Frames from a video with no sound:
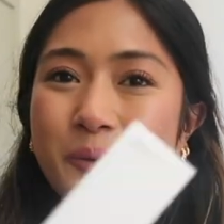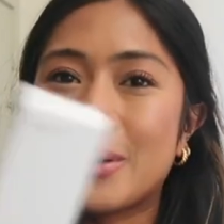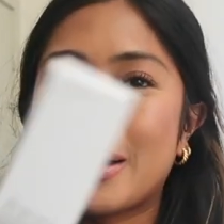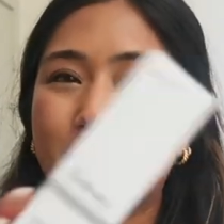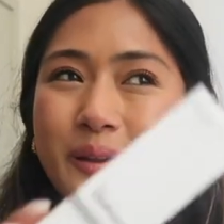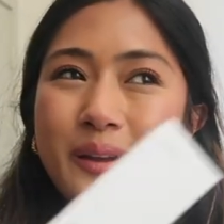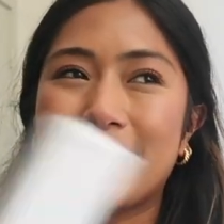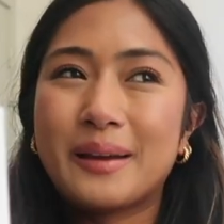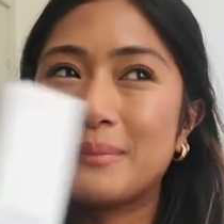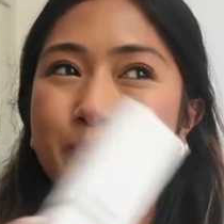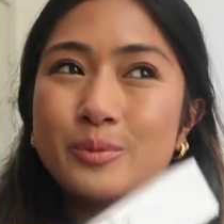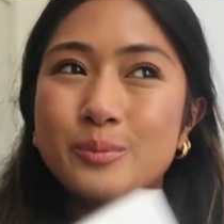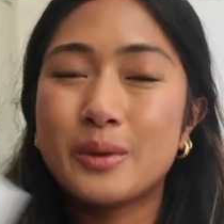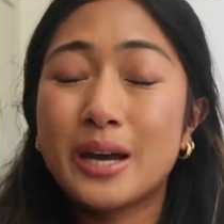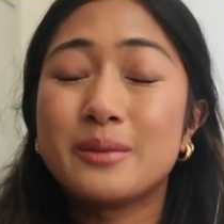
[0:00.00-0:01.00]
I,
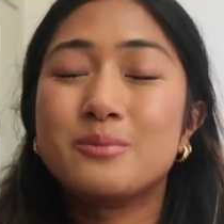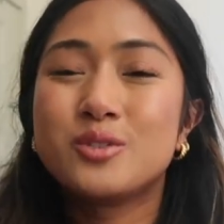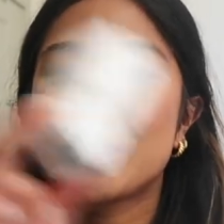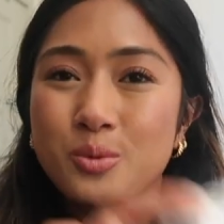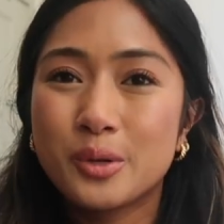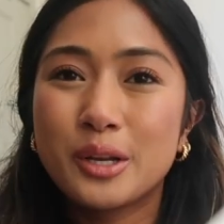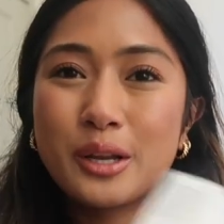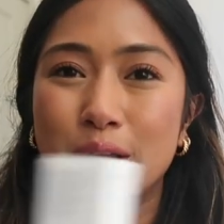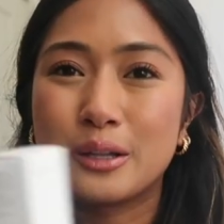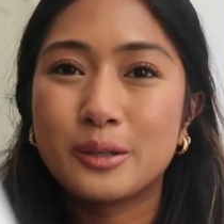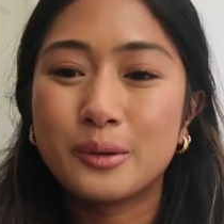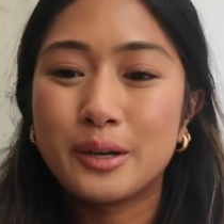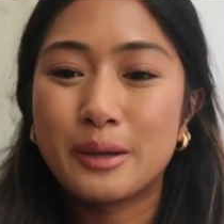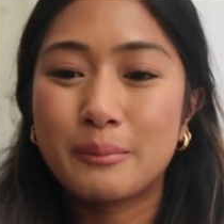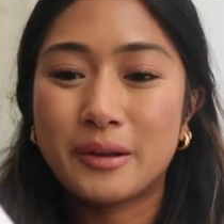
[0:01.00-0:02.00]
I'm, I just wanted to
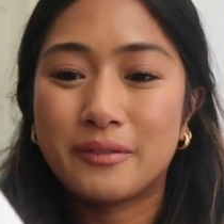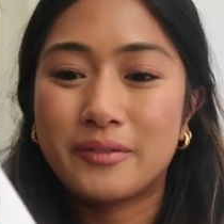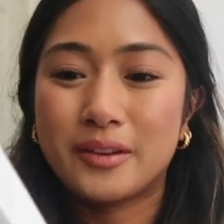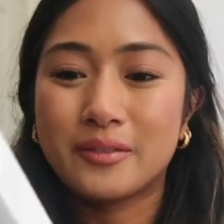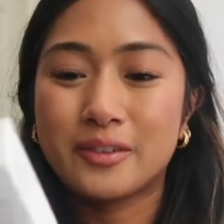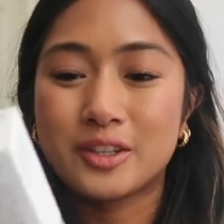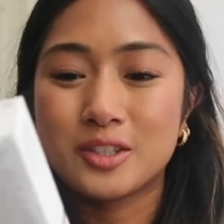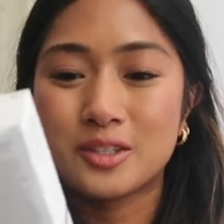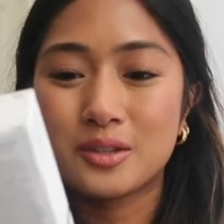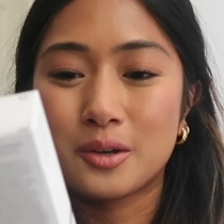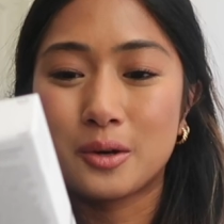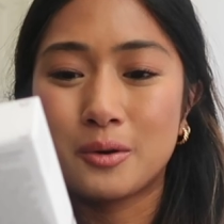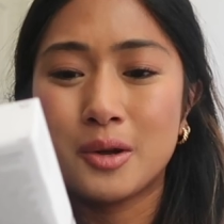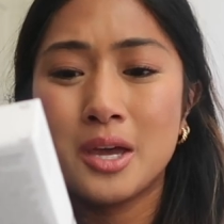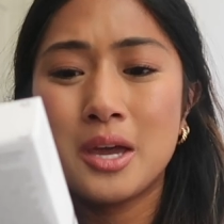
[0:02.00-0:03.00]
include it in my favorites,
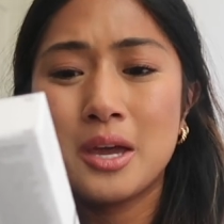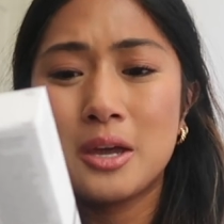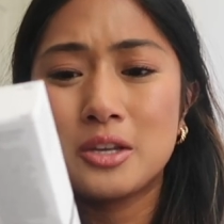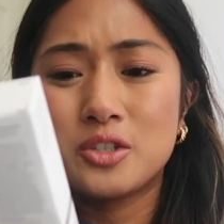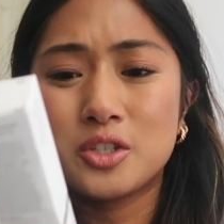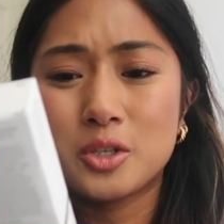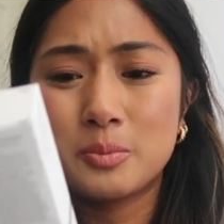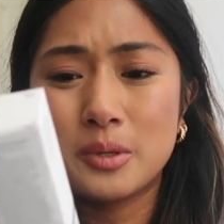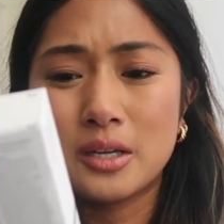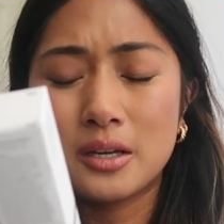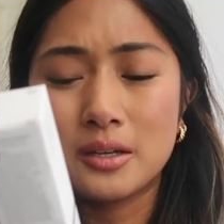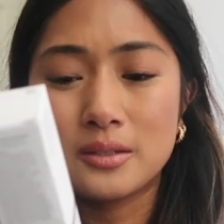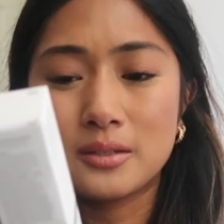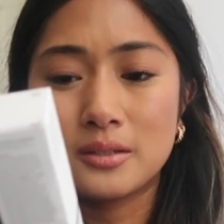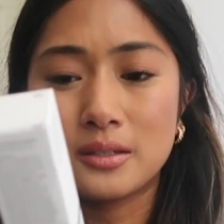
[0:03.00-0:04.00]
though just
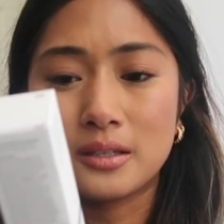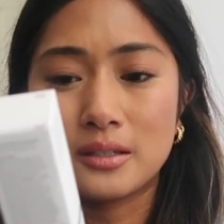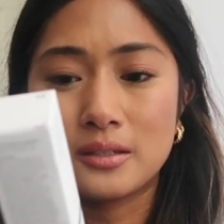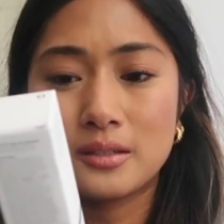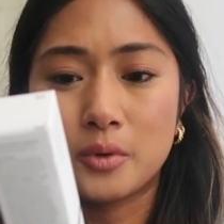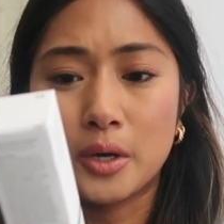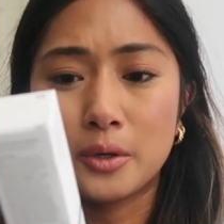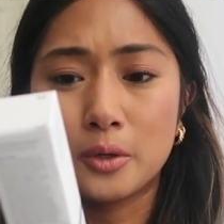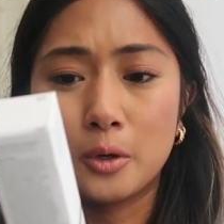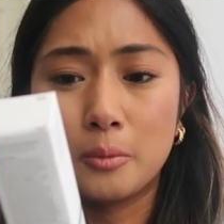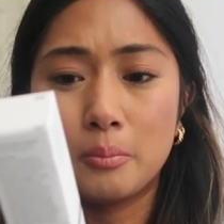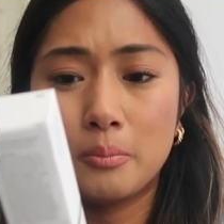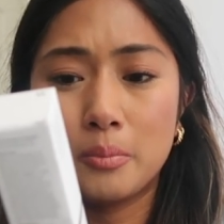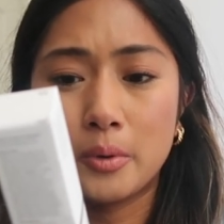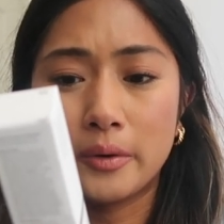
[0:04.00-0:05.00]
because it's
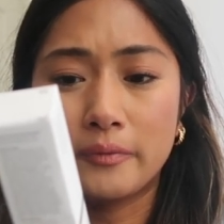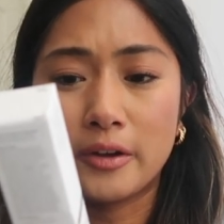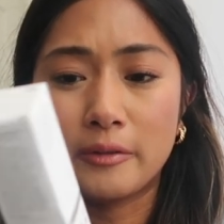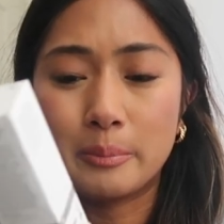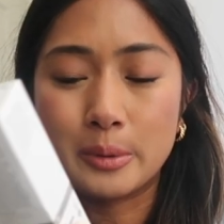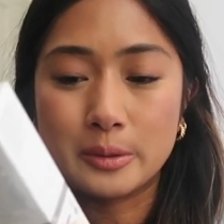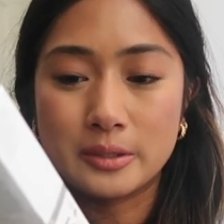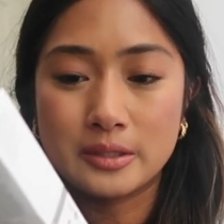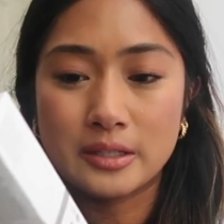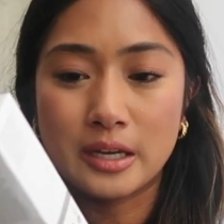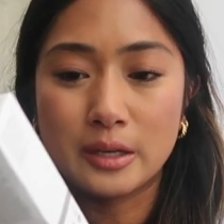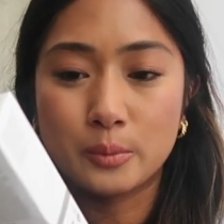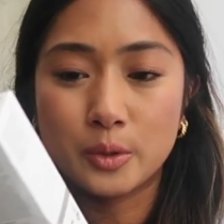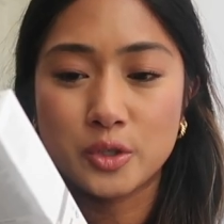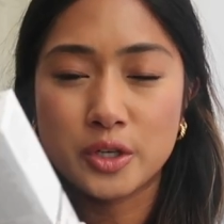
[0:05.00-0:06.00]
retinol
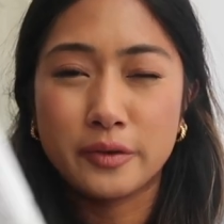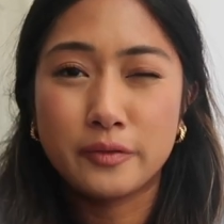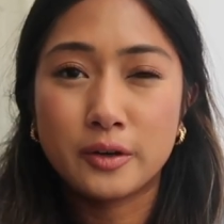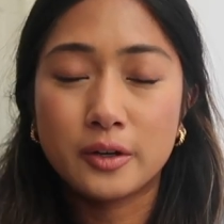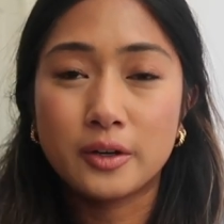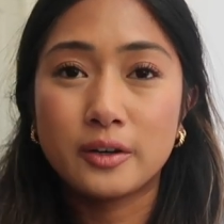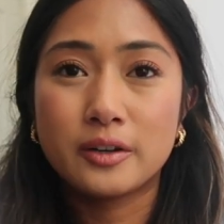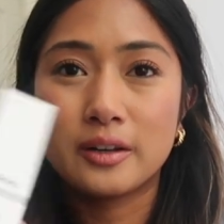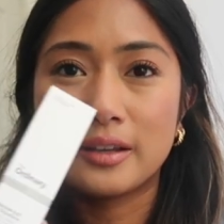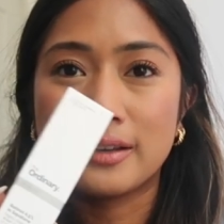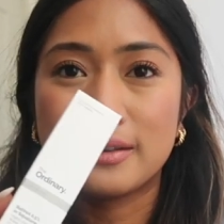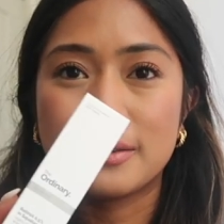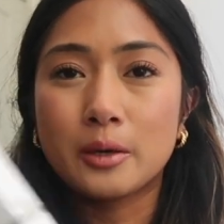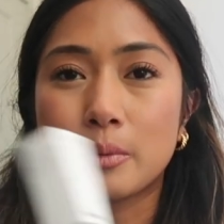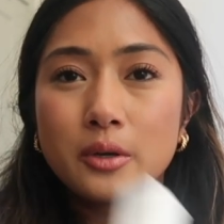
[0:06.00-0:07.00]
0.5%, which I've heard
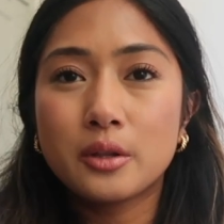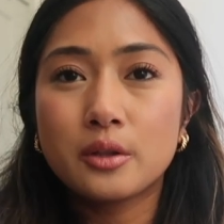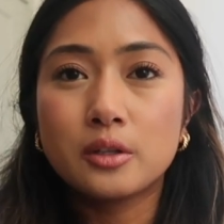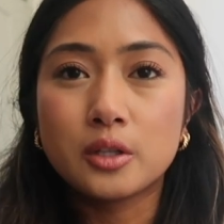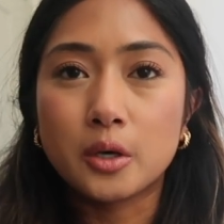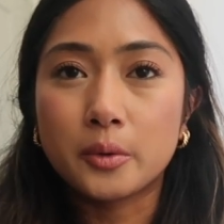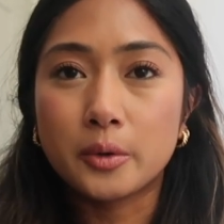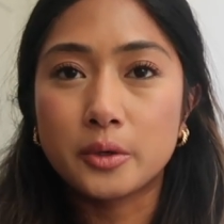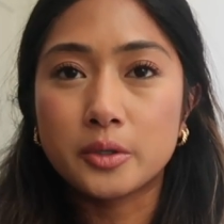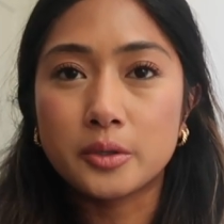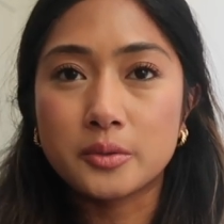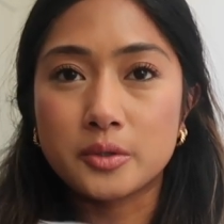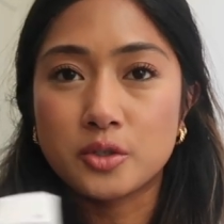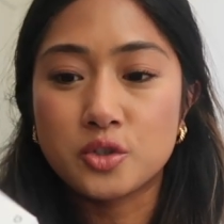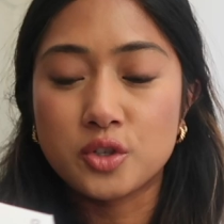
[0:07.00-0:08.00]
is like one of the lower
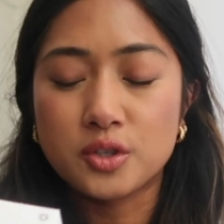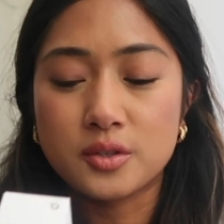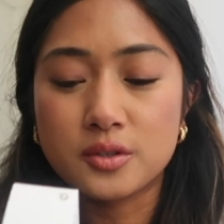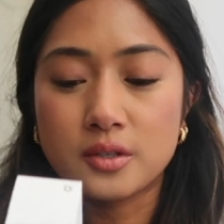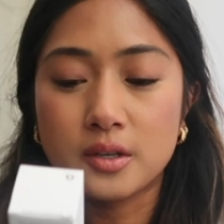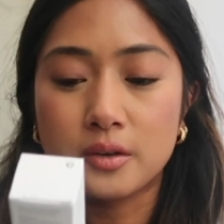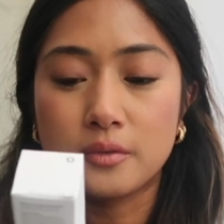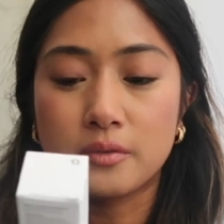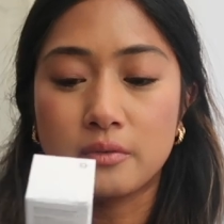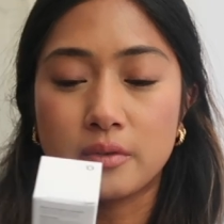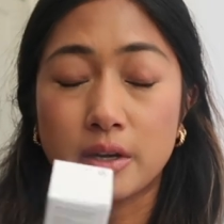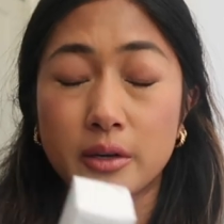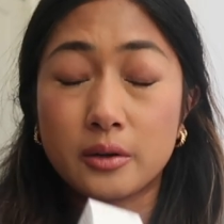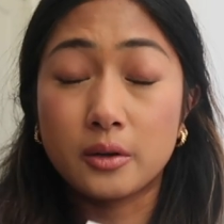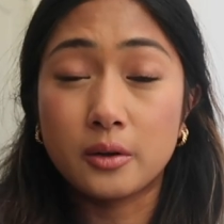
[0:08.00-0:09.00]
dosages of
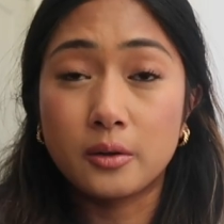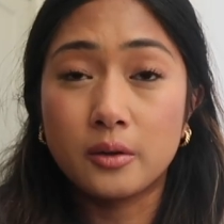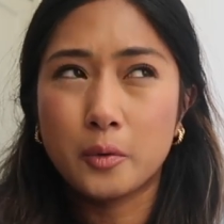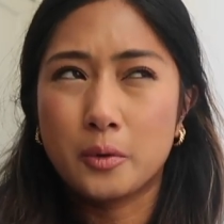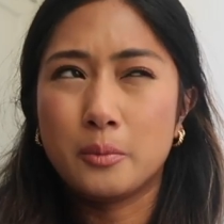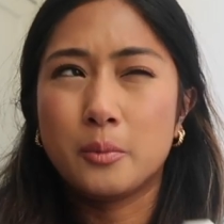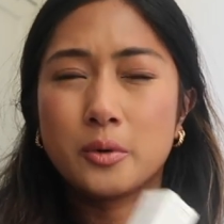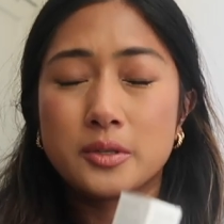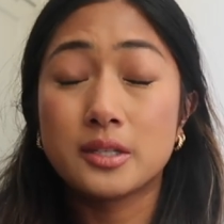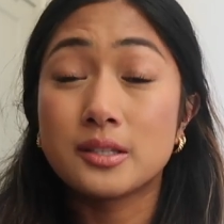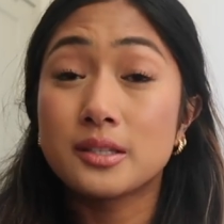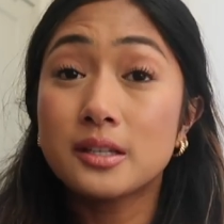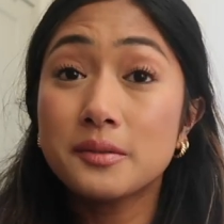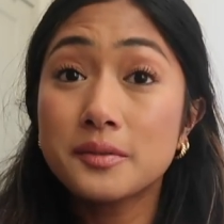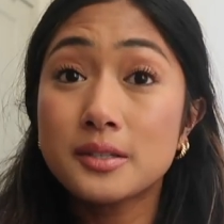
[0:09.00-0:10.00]
retinol for more
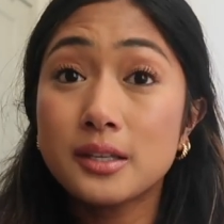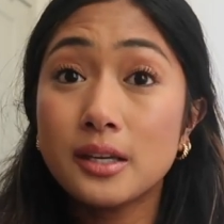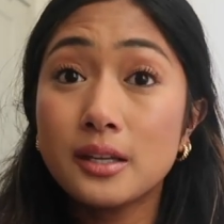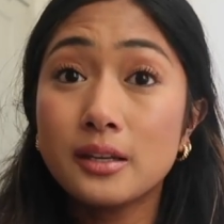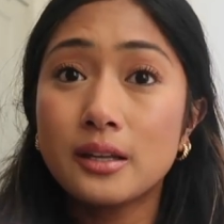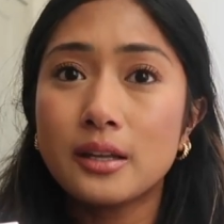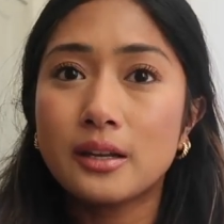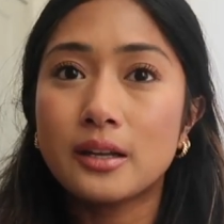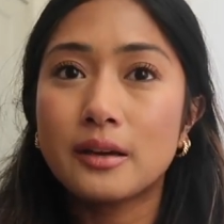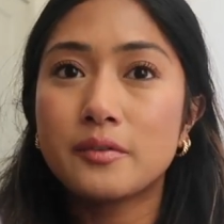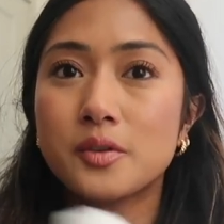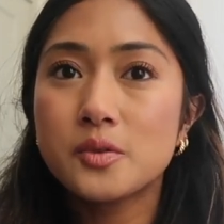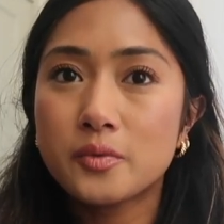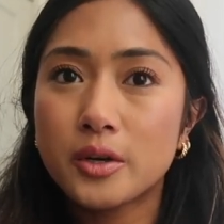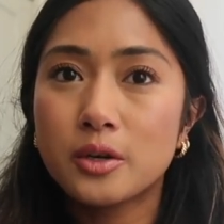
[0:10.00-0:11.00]
sensitive skin. And I've
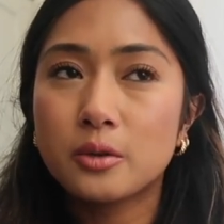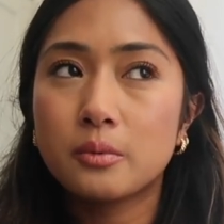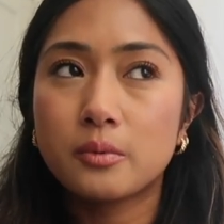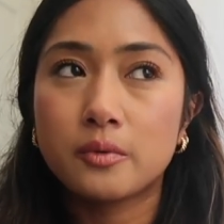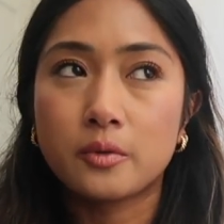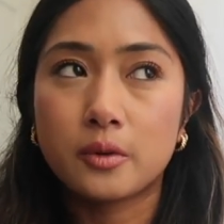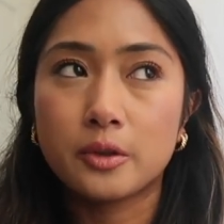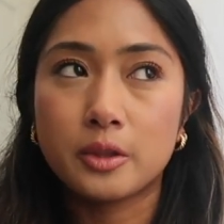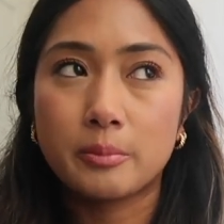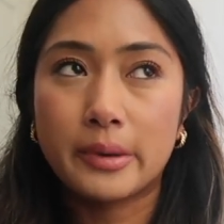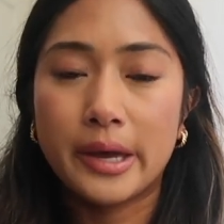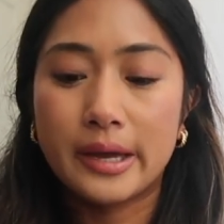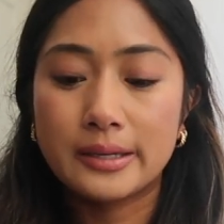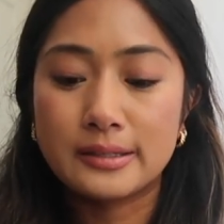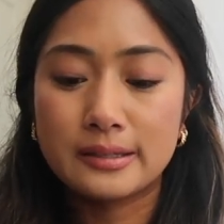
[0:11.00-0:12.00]
used retinol before in the
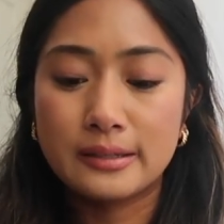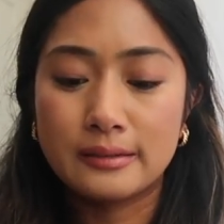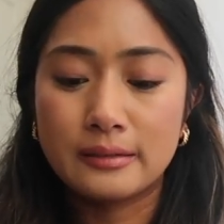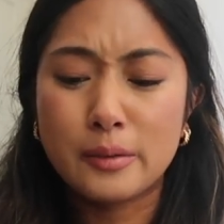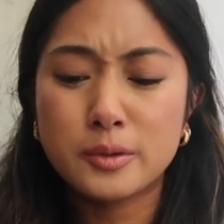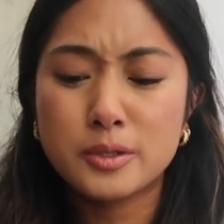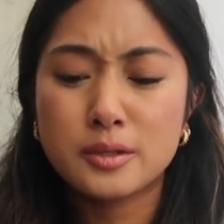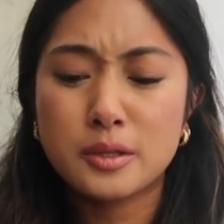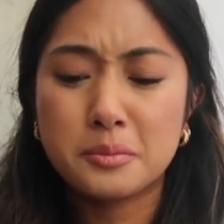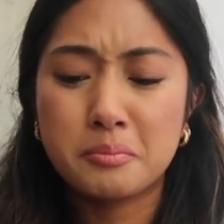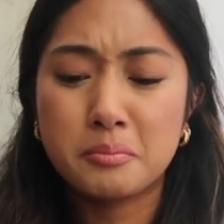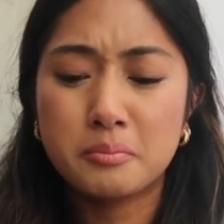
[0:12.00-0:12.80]
past, and that was the